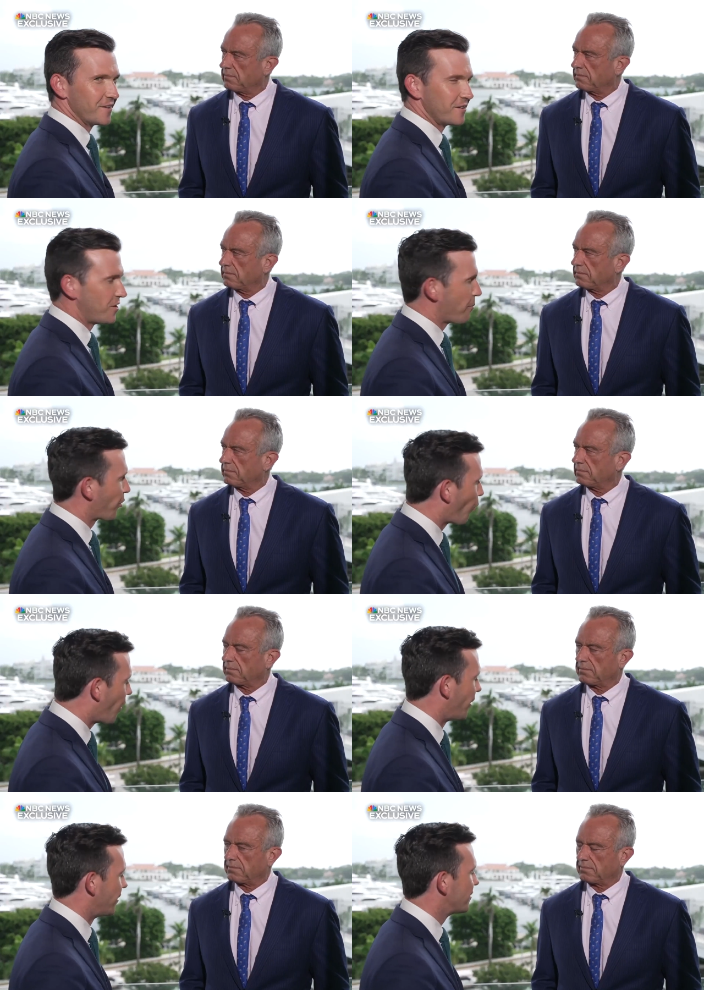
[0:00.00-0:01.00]
Speaker 1: number
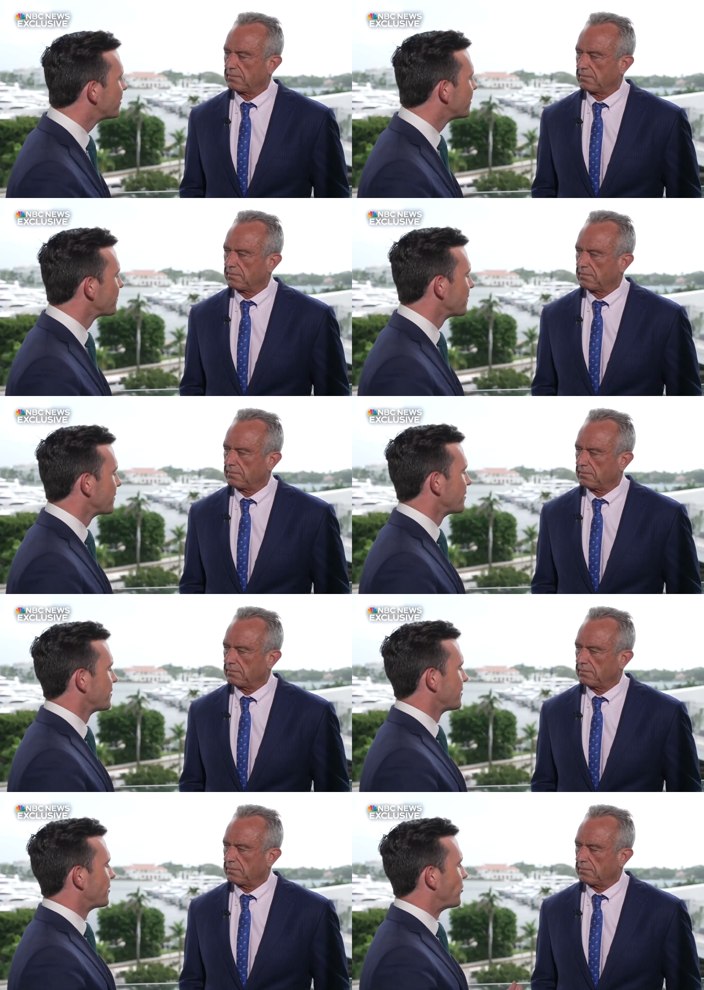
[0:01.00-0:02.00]
one,
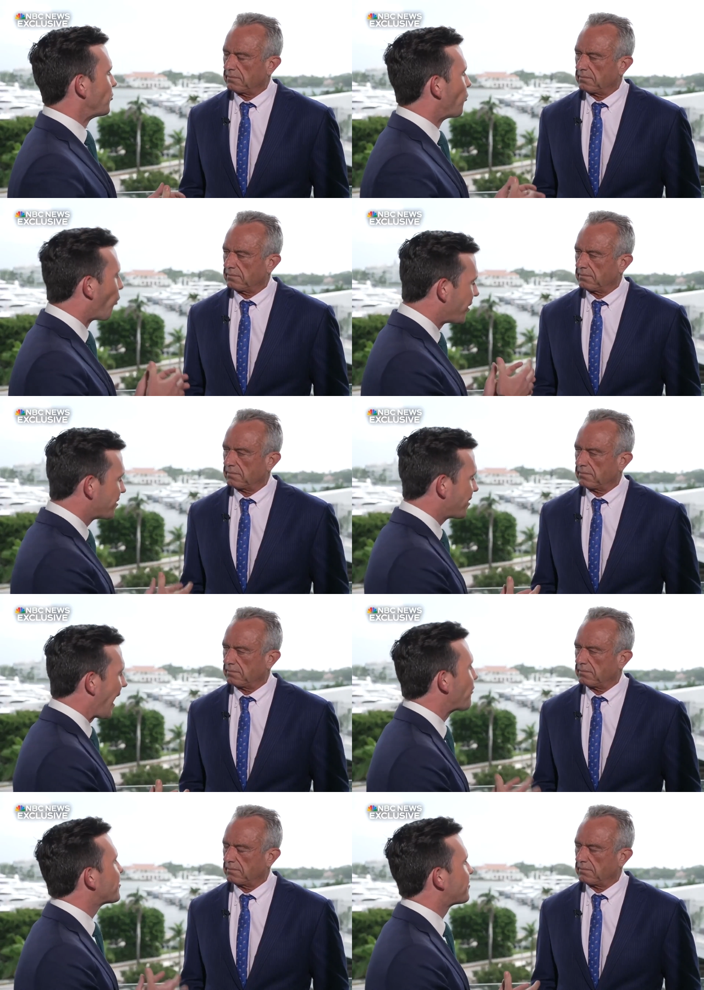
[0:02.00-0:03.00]
what is,
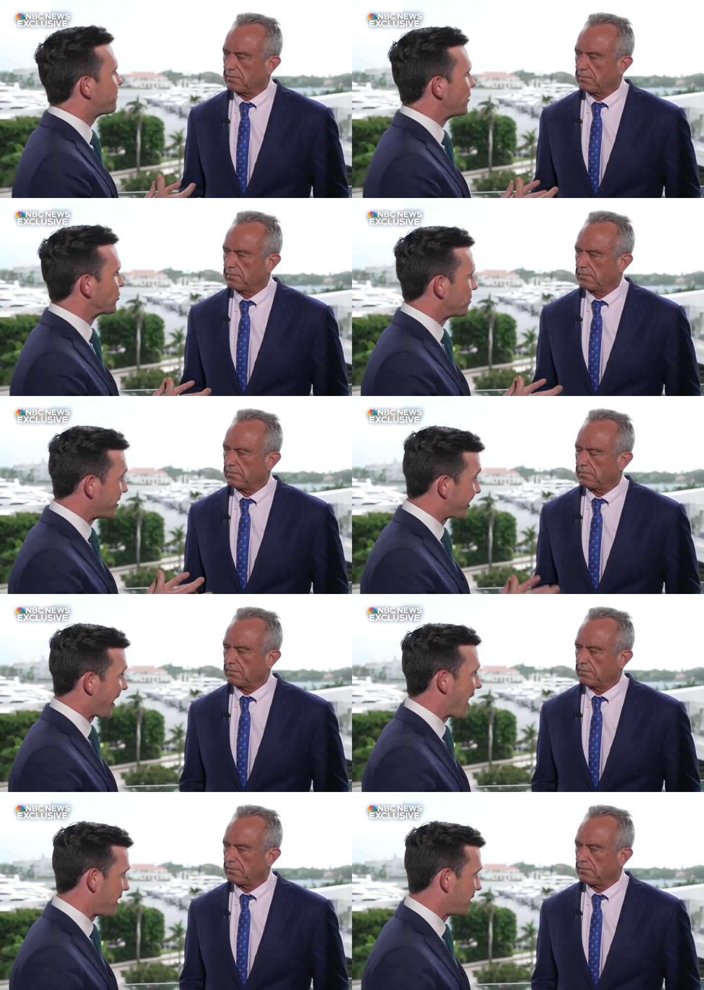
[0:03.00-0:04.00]
how does it feel to be a
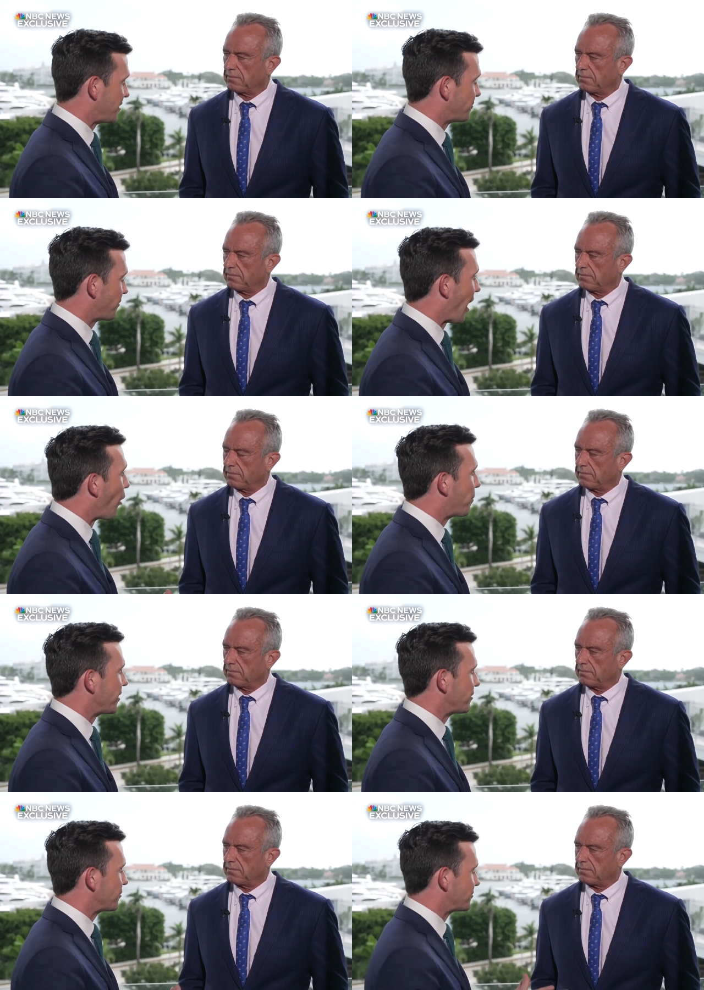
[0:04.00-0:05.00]
Kennedy
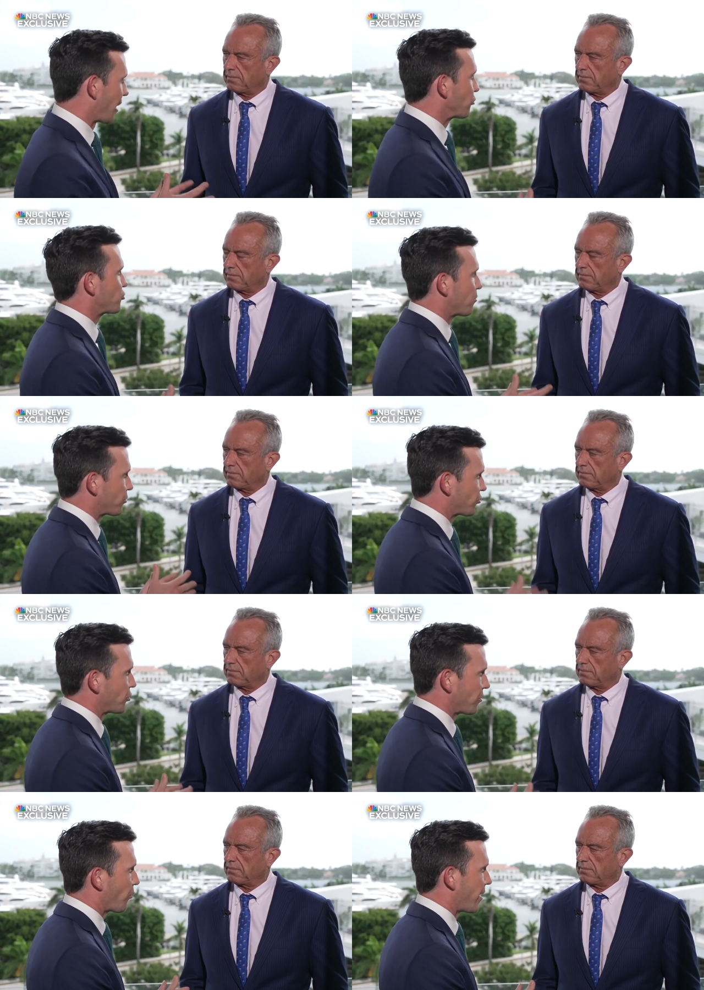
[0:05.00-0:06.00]
helping Donald Trump
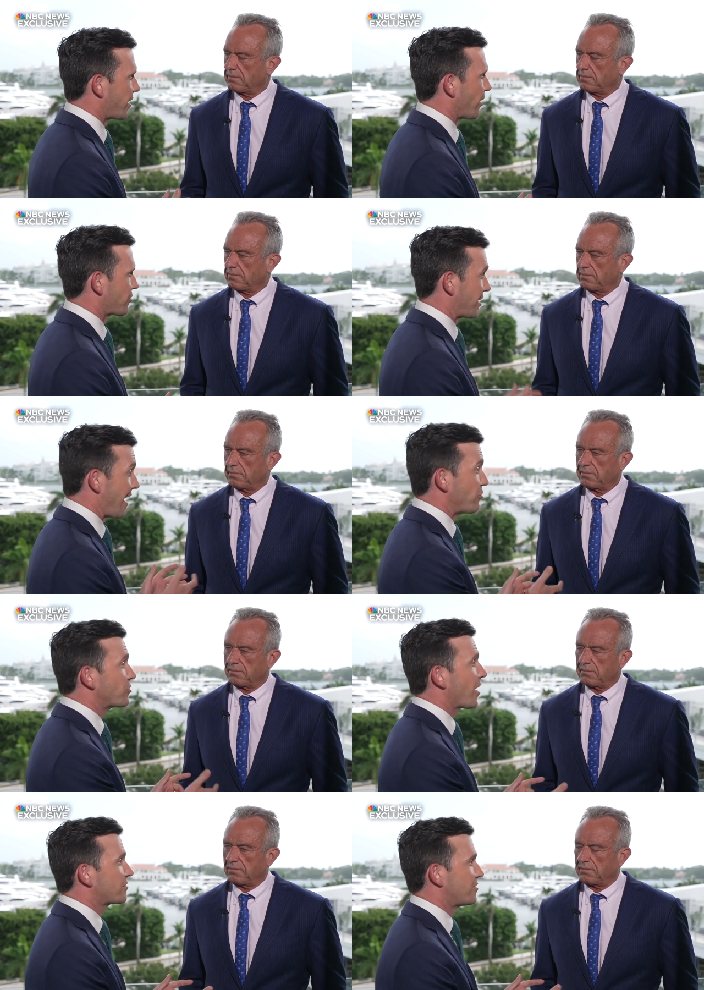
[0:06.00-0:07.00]
return to the White House? And have you
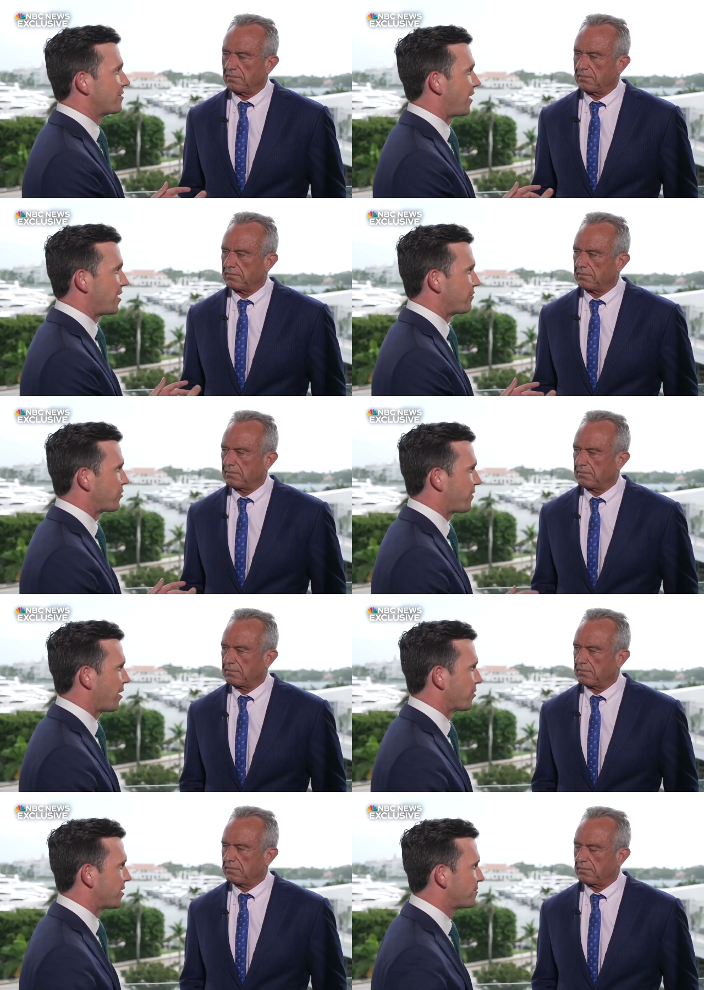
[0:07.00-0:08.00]
talked to any of your
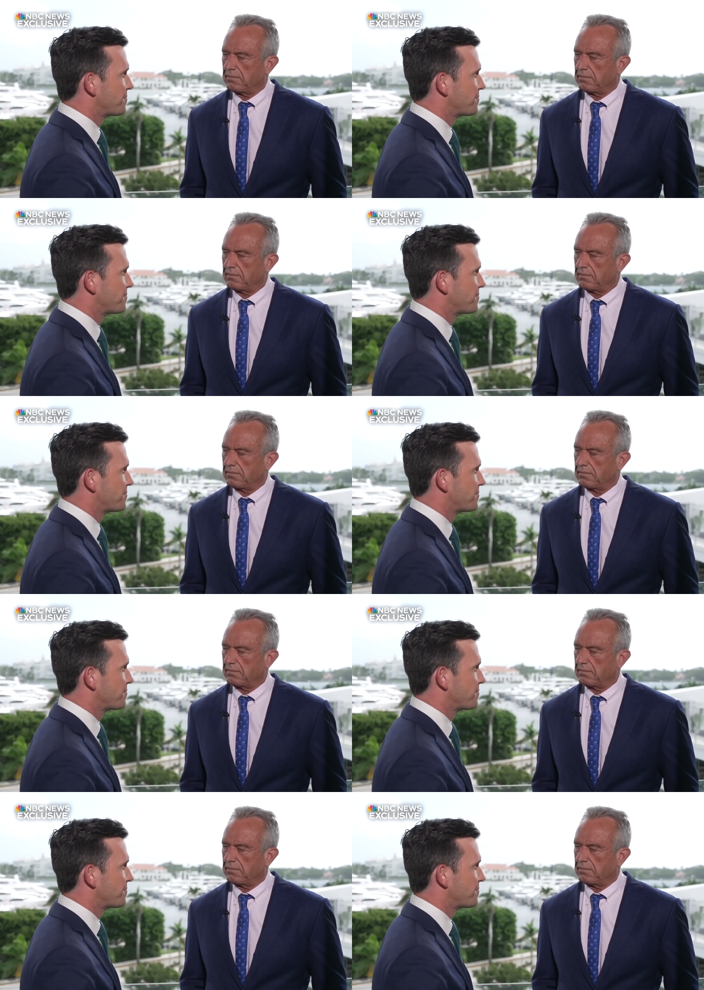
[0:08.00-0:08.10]
family?